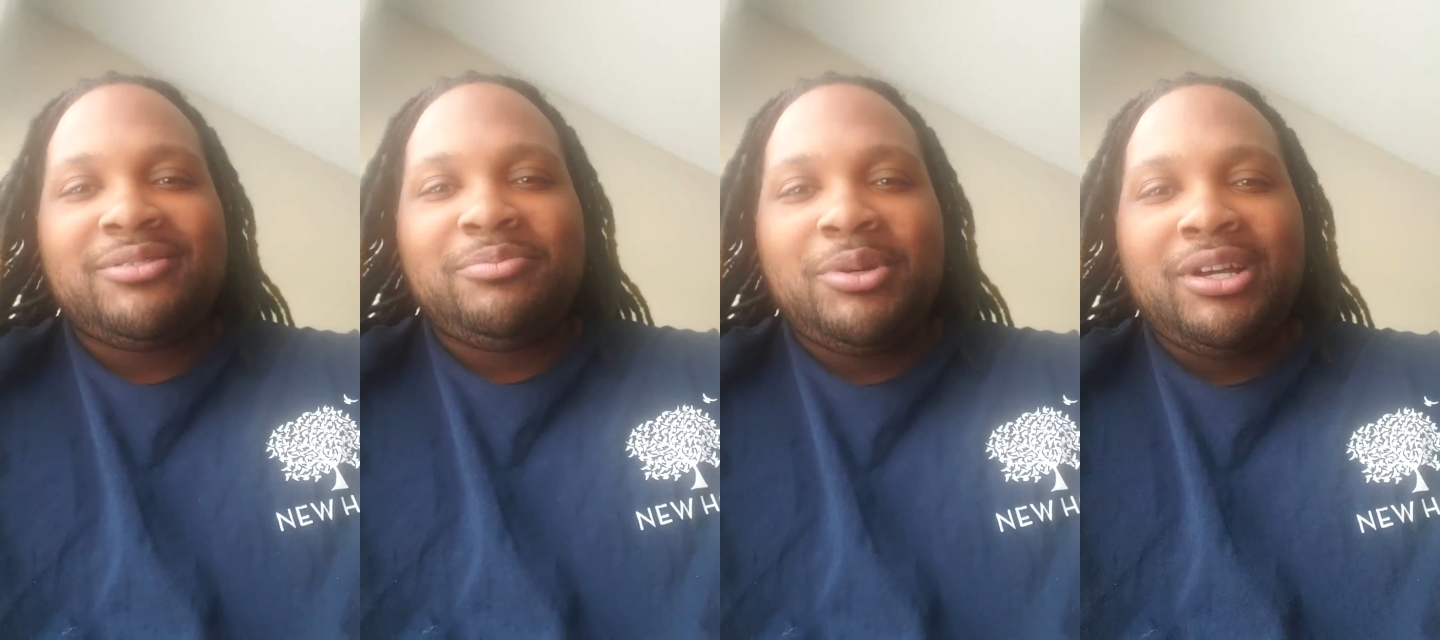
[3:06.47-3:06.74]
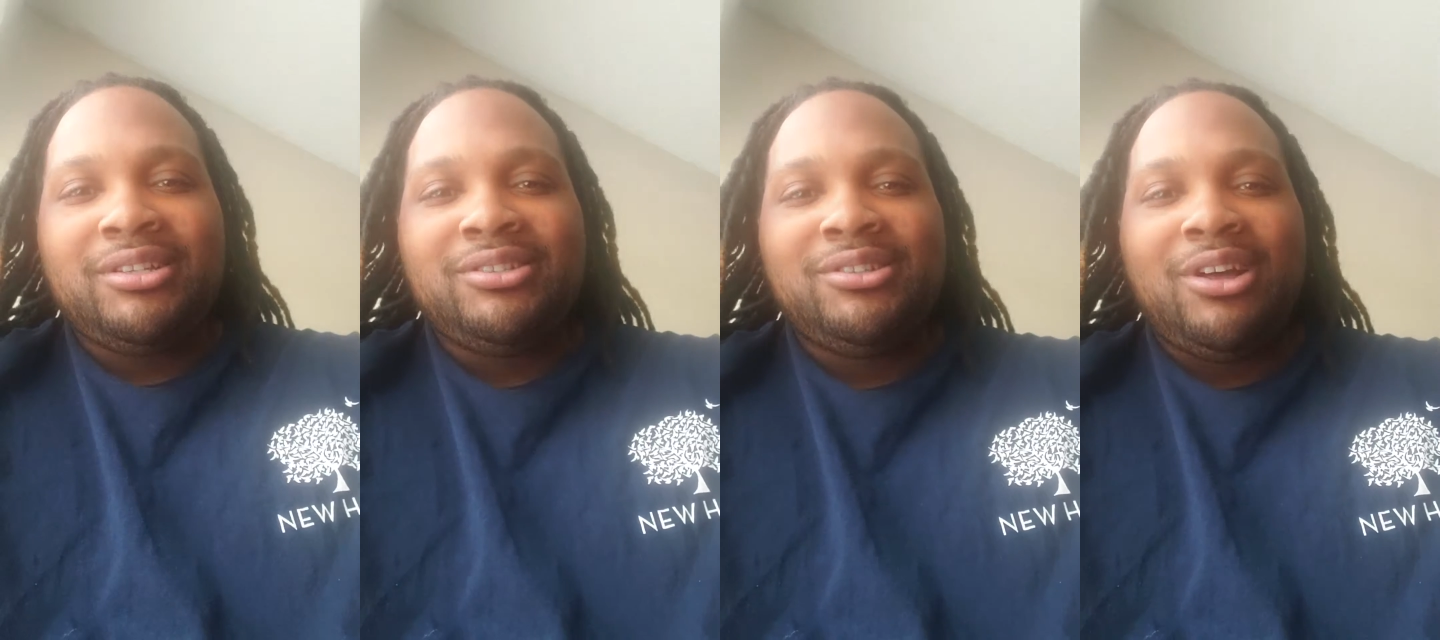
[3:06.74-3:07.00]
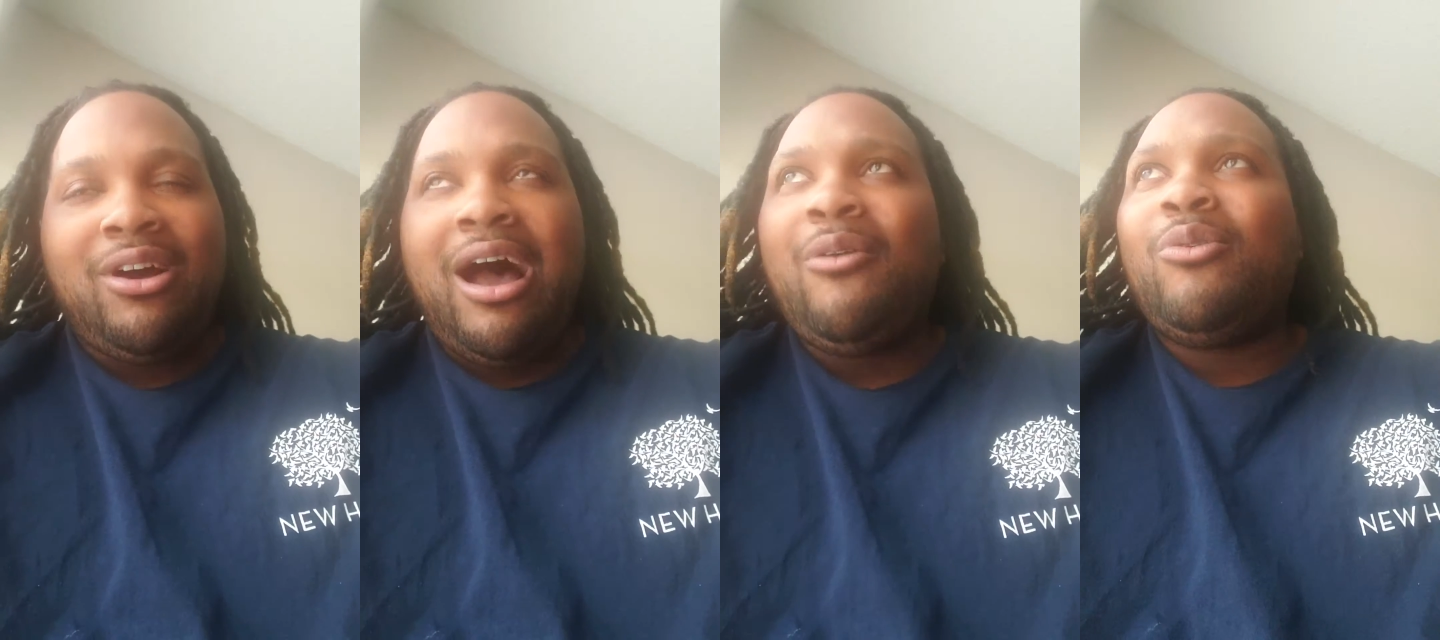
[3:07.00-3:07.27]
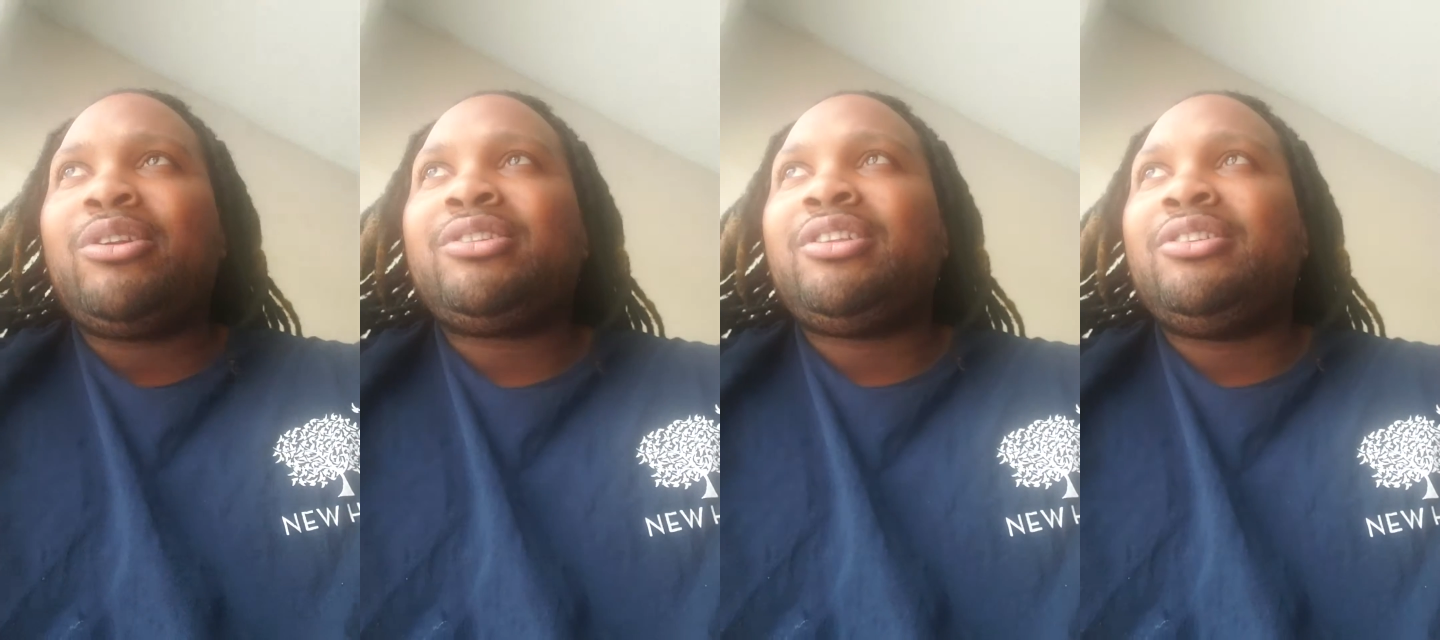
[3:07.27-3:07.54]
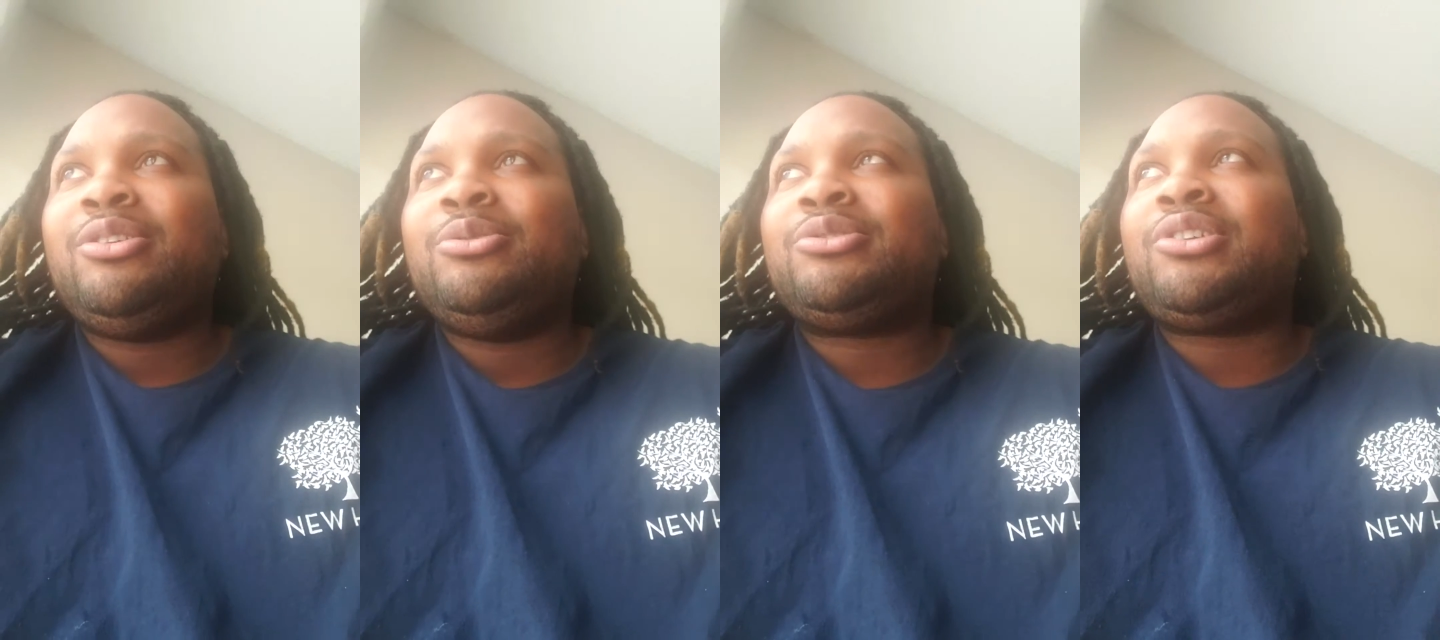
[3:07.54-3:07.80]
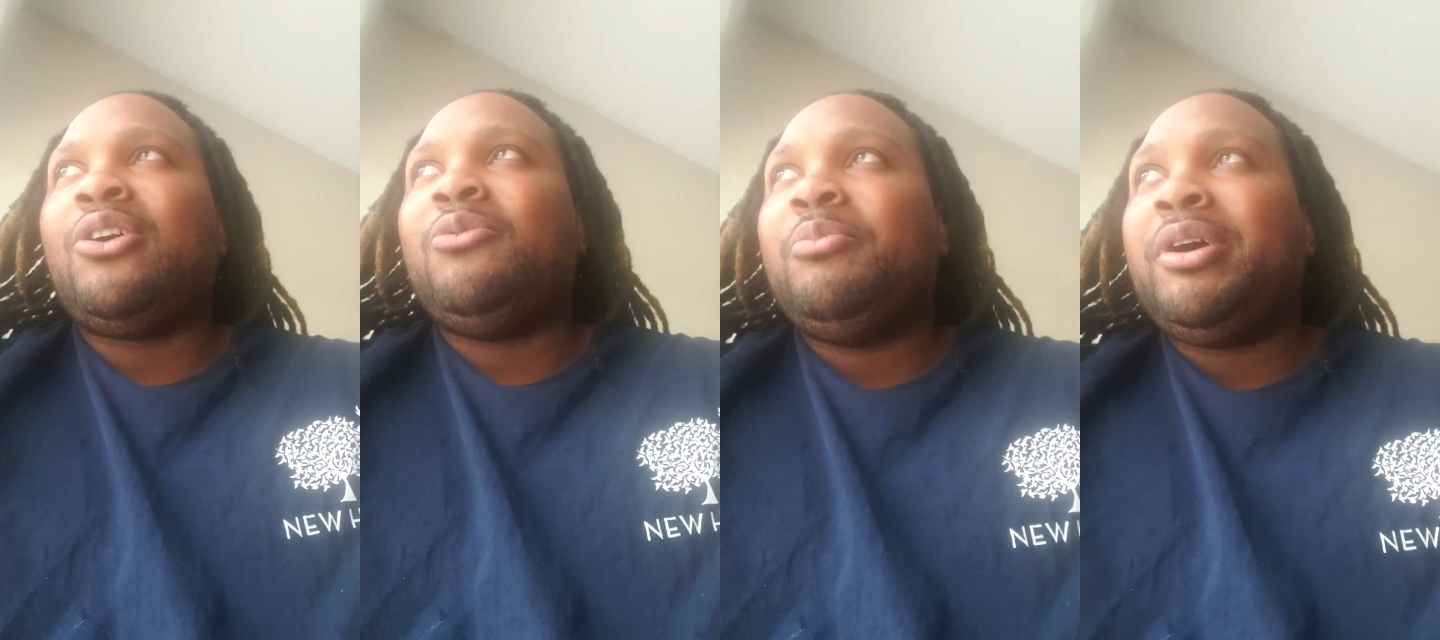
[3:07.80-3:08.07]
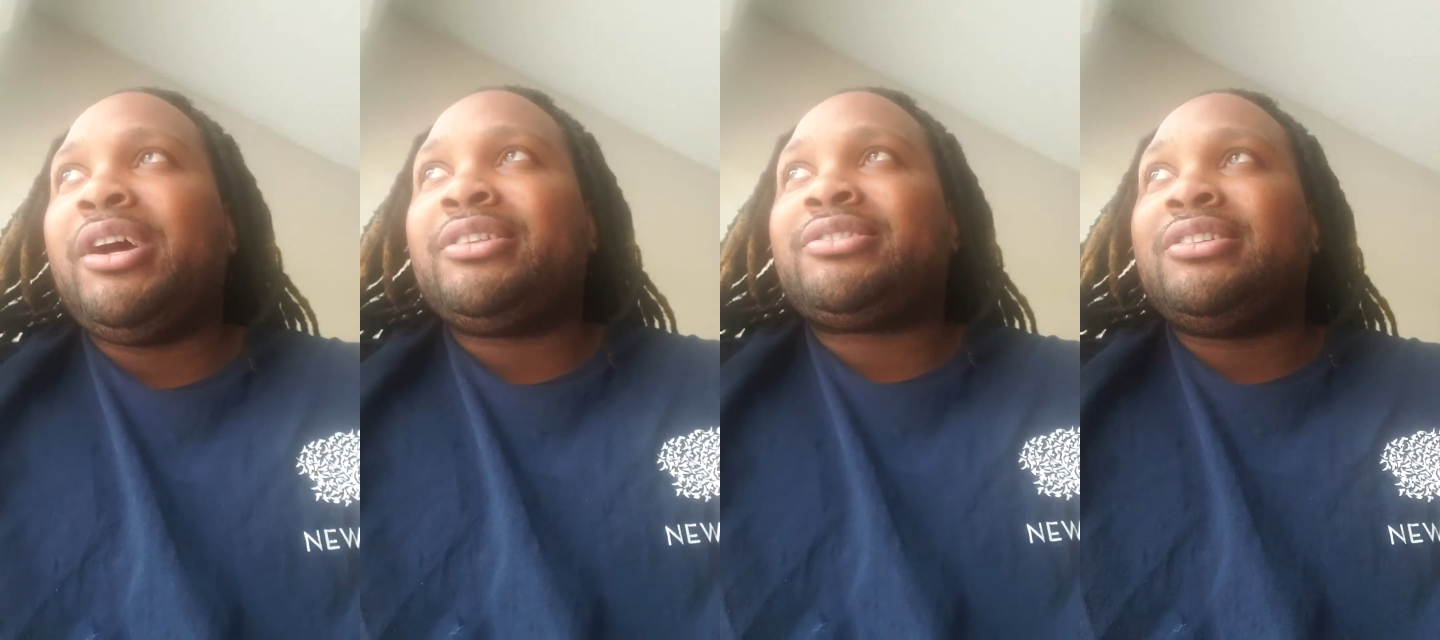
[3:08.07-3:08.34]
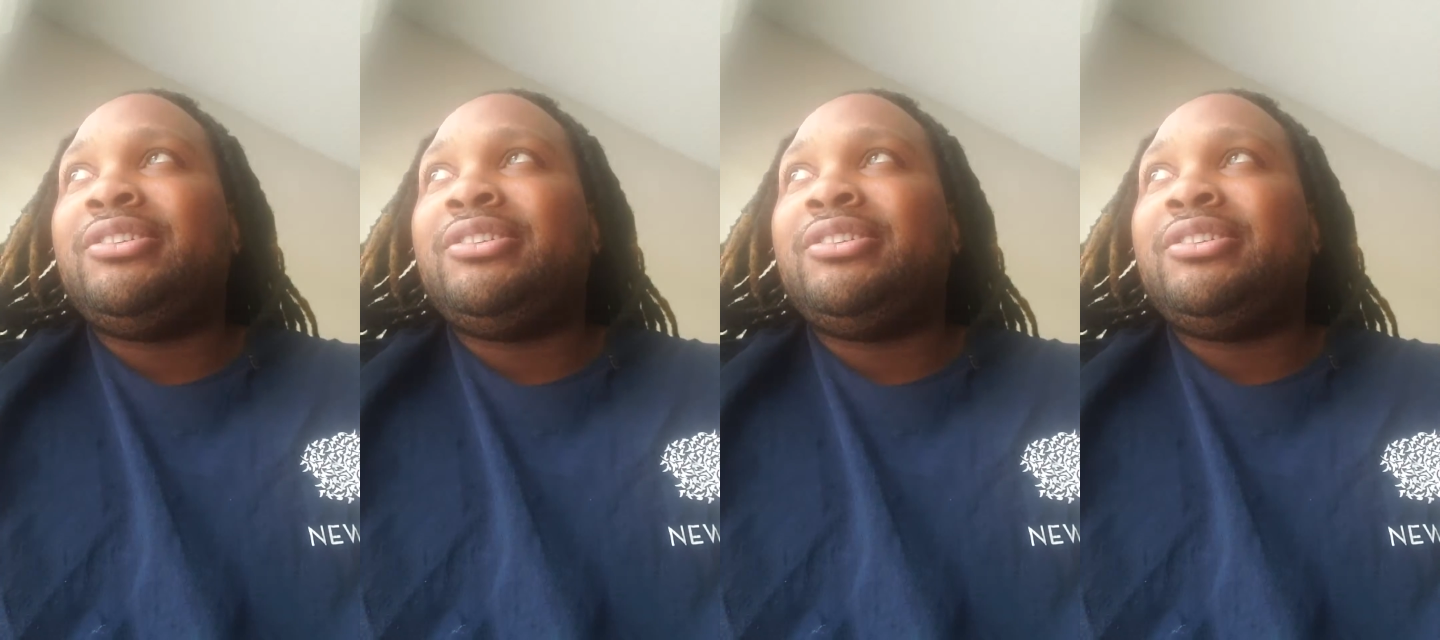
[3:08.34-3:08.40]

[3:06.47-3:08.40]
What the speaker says: But you know, I wanted to do so much.